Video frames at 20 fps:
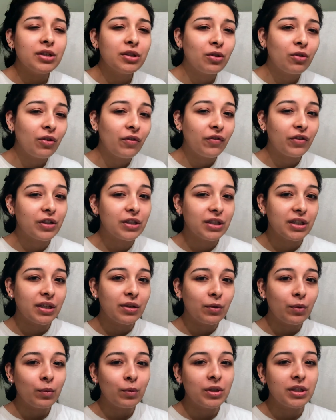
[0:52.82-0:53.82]
so the first
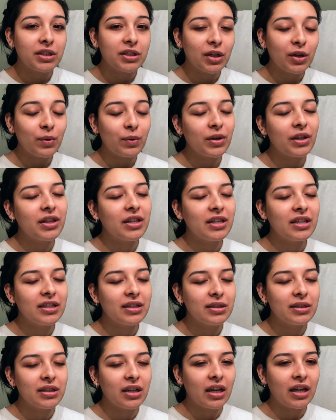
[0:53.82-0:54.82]
thing we start with
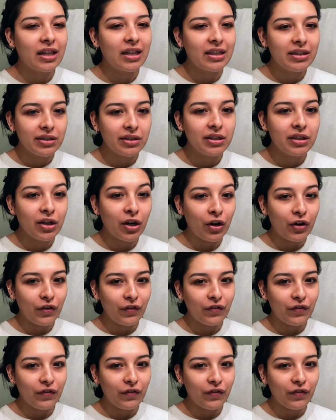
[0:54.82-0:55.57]
is cleansing our